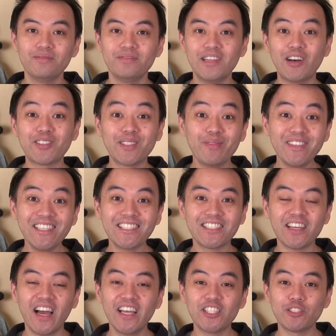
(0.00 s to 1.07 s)
Now, some of these
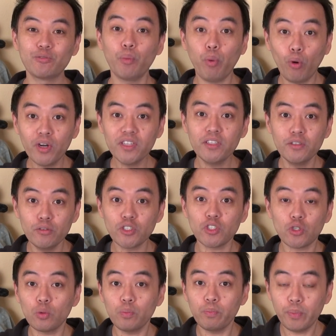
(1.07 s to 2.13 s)
sites reported the news